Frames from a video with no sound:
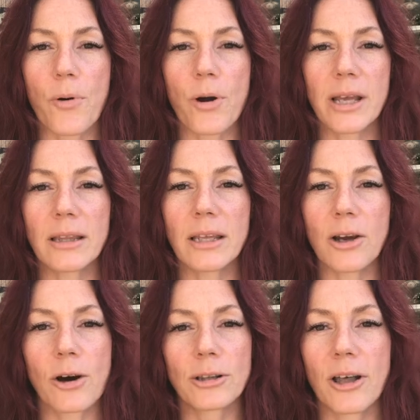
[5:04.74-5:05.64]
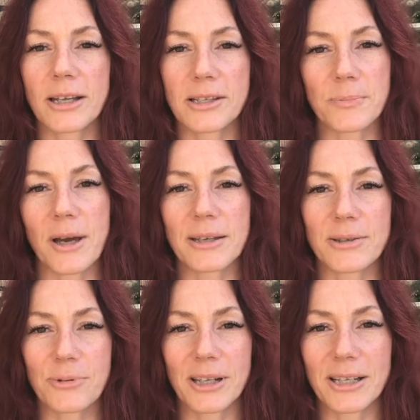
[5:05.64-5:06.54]
or in the online
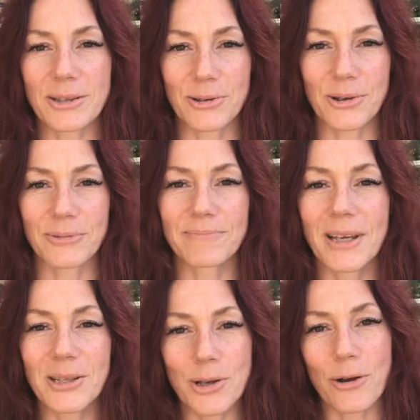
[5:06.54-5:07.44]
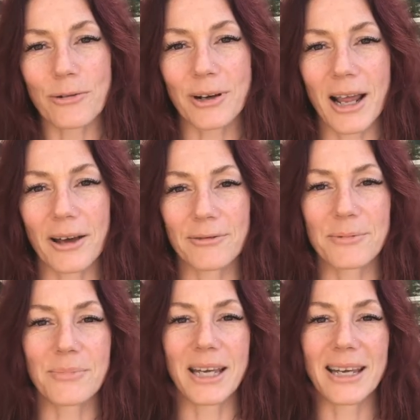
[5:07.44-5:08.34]
space really soon. It's over and out
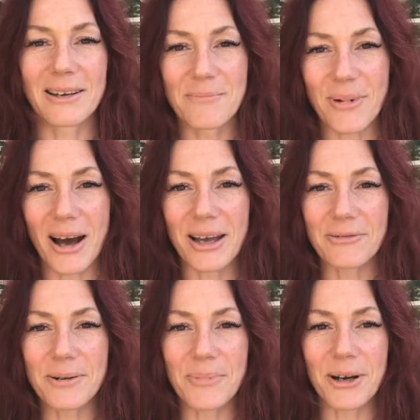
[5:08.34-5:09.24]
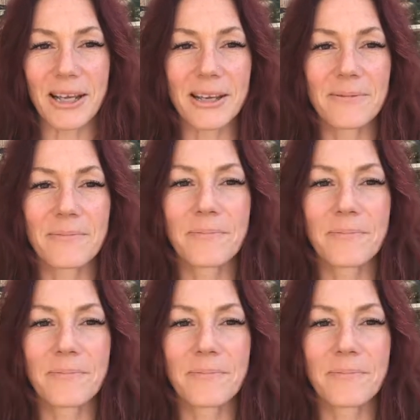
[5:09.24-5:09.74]
from me. Bye everybody.